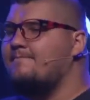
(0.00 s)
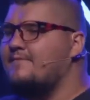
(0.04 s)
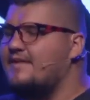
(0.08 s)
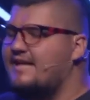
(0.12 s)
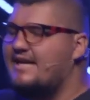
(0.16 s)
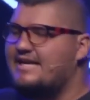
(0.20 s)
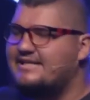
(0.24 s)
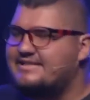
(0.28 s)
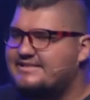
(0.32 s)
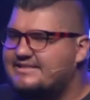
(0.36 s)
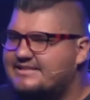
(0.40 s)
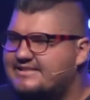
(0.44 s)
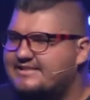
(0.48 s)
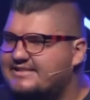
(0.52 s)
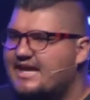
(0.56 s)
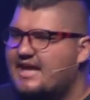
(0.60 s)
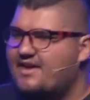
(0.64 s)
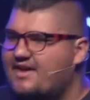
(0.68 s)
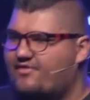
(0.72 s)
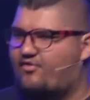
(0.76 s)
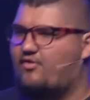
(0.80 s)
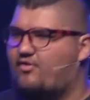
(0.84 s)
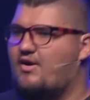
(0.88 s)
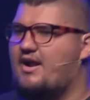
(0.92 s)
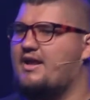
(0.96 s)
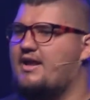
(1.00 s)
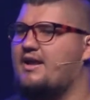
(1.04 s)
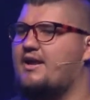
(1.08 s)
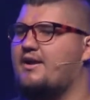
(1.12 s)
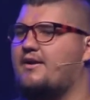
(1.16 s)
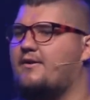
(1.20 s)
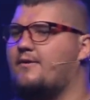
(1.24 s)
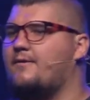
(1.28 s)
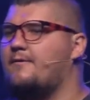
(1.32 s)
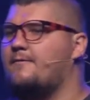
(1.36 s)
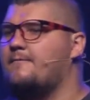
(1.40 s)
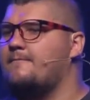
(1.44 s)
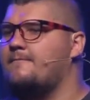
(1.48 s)
it's safe right
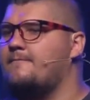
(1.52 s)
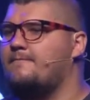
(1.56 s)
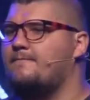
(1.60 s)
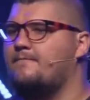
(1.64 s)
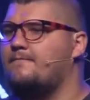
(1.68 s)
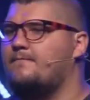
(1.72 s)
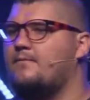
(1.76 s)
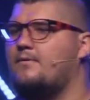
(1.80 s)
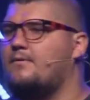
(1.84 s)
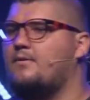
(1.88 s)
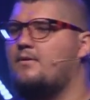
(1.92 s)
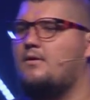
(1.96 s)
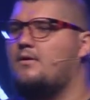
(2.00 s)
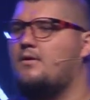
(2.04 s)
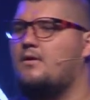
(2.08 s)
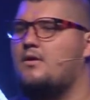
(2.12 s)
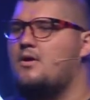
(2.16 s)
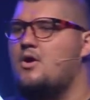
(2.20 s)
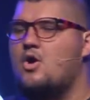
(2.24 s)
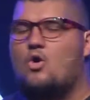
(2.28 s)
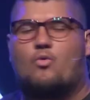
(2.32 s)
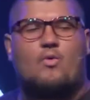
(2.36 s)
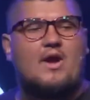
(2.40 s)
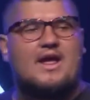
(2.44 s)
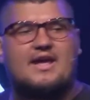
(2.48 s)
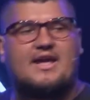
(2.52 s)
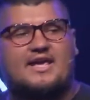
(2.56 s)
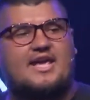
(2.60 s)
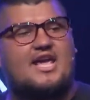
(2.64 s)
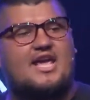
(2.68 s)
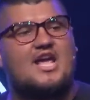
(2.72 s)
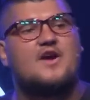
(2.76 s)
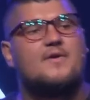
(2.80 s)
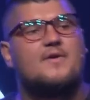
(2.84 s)
here. Right here